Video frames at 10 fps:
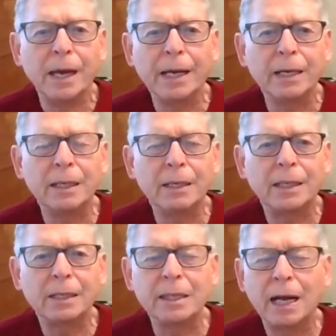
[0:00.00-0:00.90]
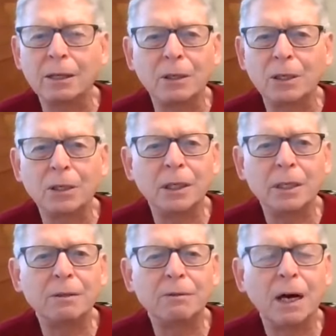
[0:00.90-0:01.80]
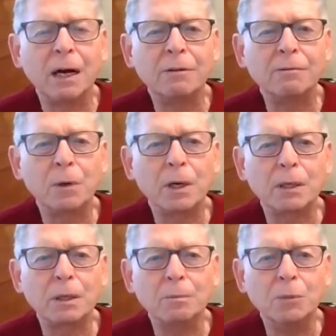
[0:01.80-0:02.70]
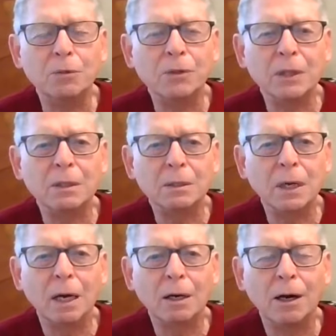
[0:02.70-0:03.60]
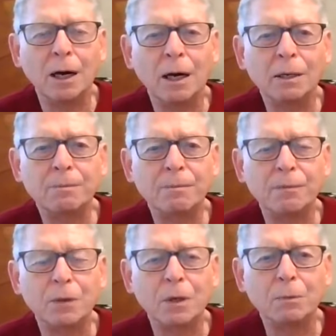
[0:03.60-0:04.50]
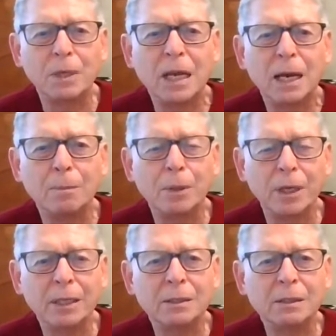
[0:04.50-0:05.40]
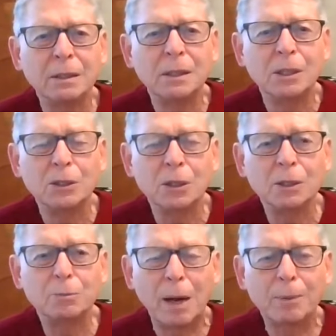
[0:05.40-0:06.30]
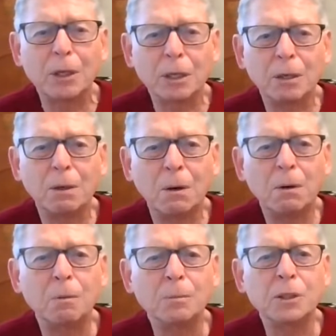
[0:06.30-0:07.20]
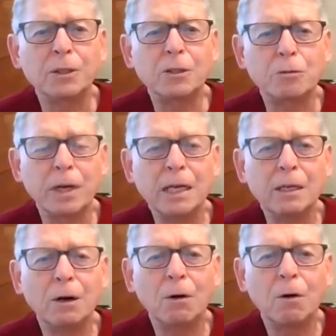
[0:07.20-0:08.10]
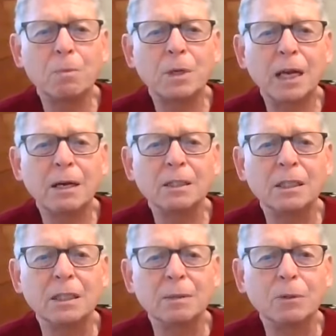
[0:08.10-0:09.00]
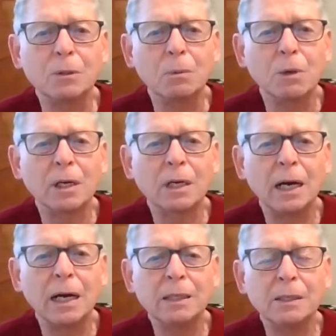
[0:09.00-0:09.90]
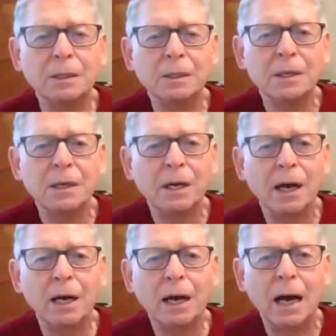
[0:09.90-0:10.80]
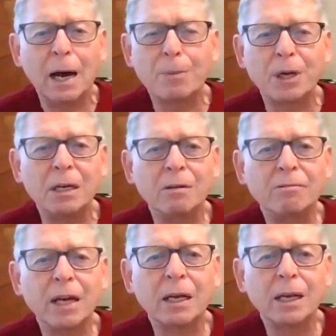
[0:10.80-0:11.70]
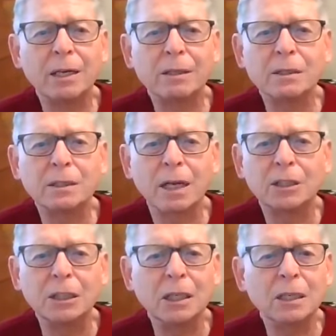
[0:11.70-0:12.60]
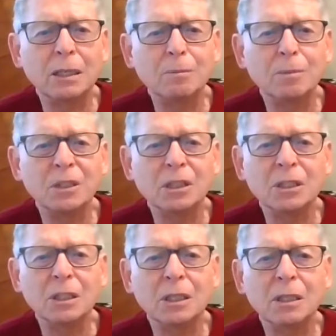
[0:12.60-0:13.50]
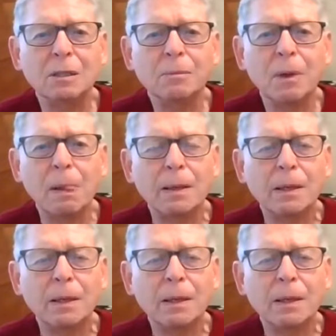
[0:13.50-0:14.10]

And it does not look good uh, for moving to uh, for a rehab place. So he's probably going to go home. So they're training a home care team to work on uh, operating a ventilator, suctioning him, positioning him,